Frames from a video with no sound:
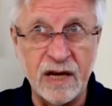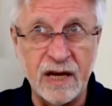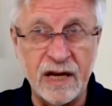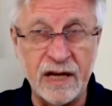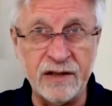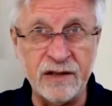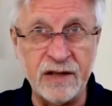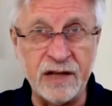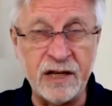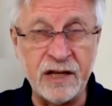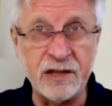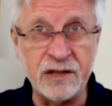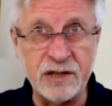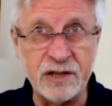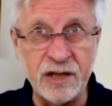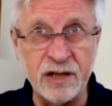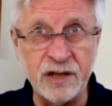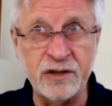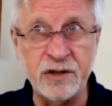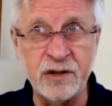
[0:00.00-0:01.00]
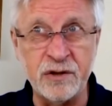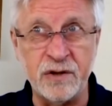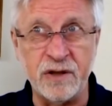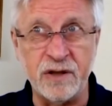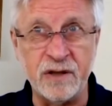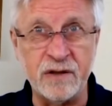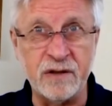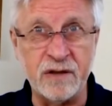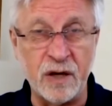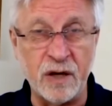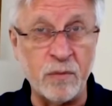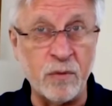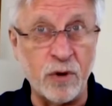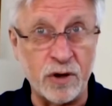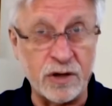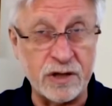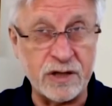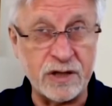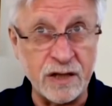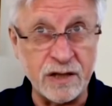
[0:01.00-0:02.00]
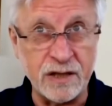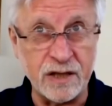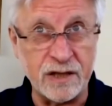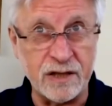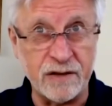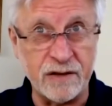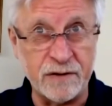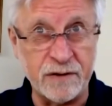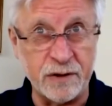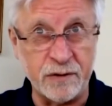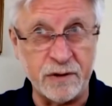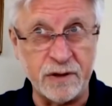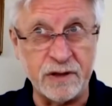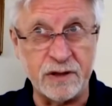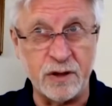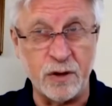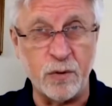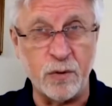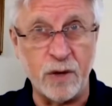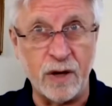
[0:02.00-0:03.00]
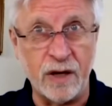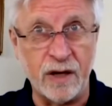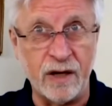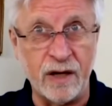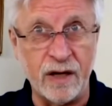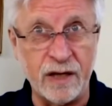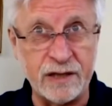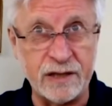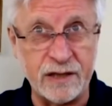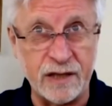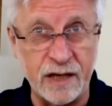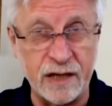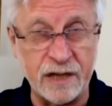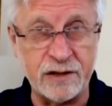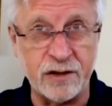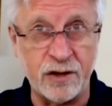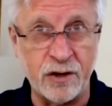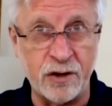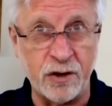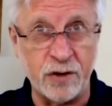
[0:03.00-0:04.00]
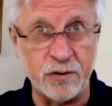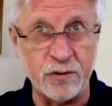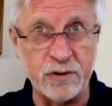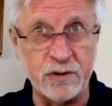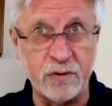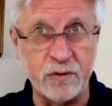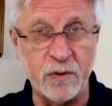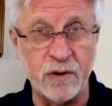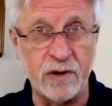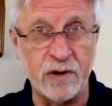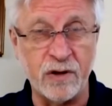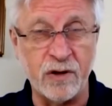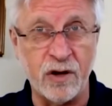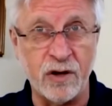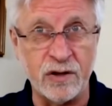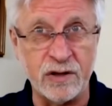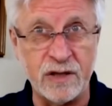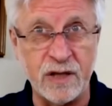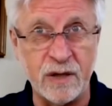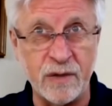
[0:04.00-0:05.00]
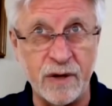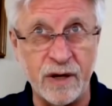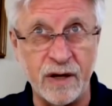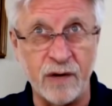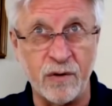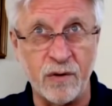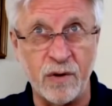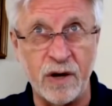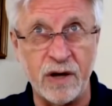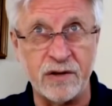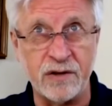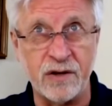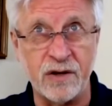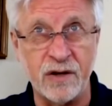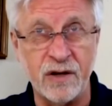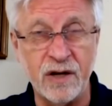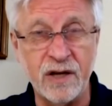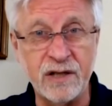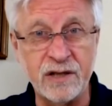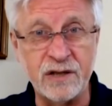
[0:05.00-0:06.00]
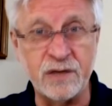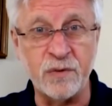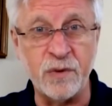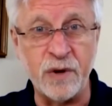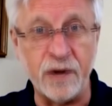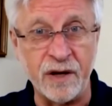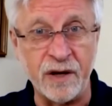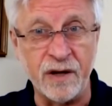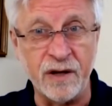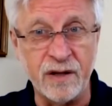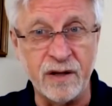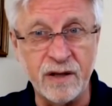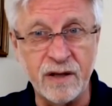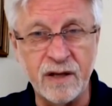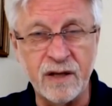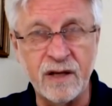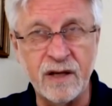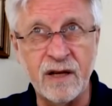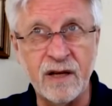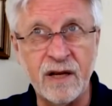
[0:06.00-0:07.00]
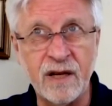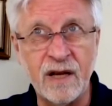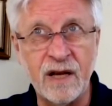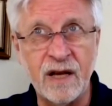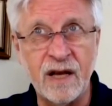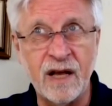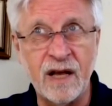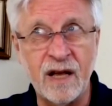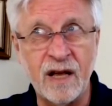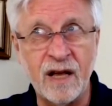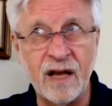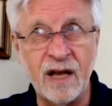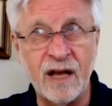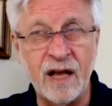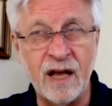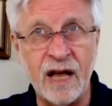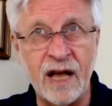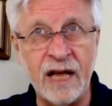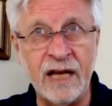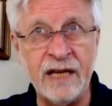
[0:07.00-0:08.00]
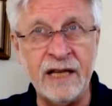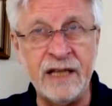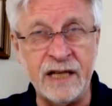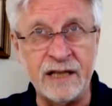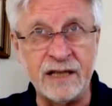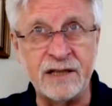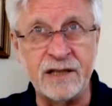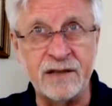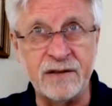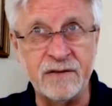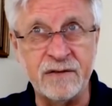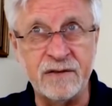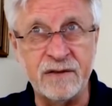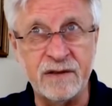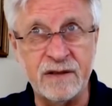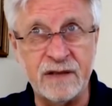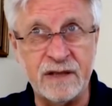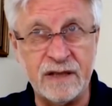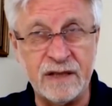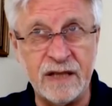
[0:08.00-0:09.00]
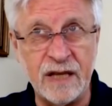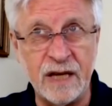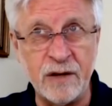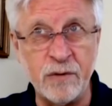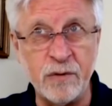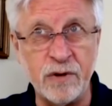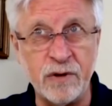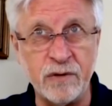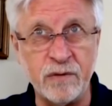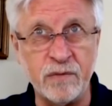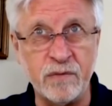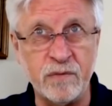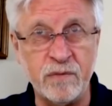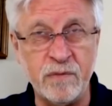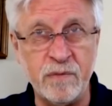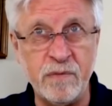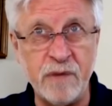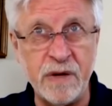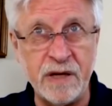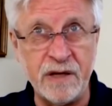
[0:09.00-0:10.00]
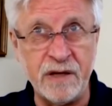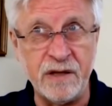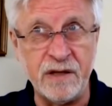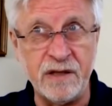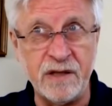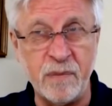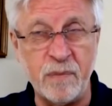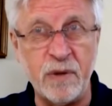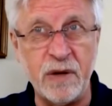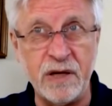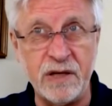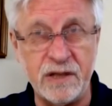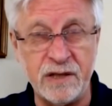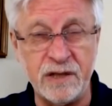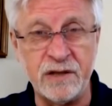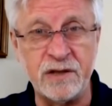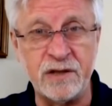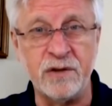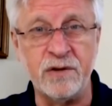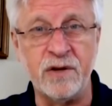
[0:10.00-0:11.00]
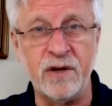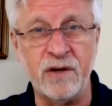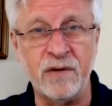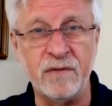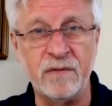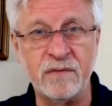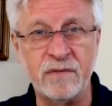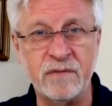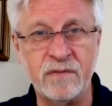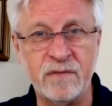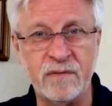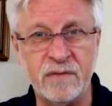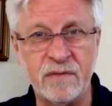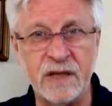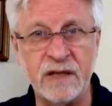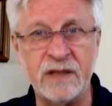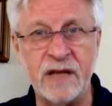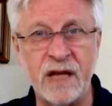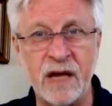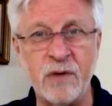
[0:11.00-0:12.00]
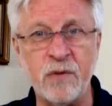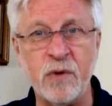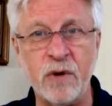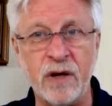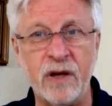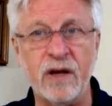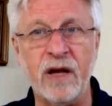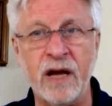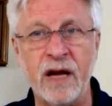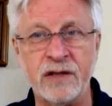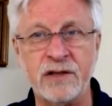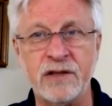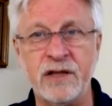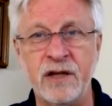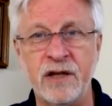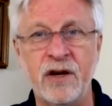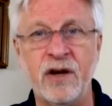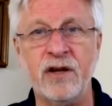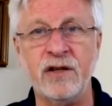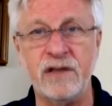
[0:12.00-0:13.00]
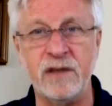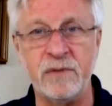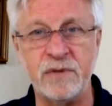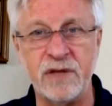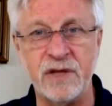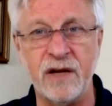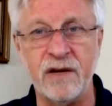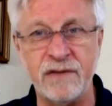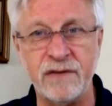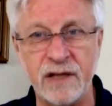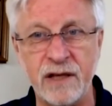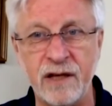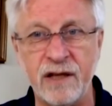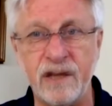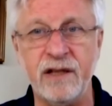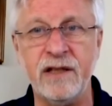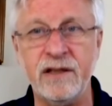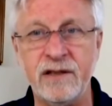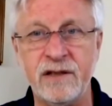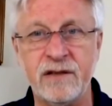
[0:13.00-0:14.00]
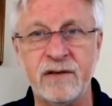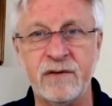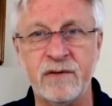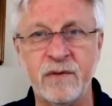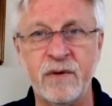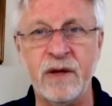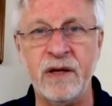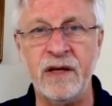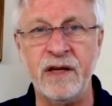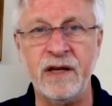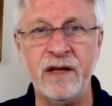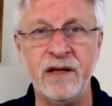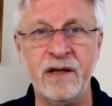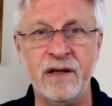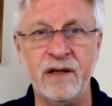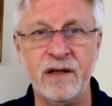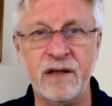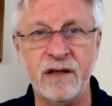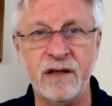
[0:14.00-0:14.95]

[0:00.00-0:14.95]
and they can still do it. They're more sensitive to it, so a lesser dose will cause them a greater swing, and yet they will be depleted sooner. Like they will actually cause themselves illness when they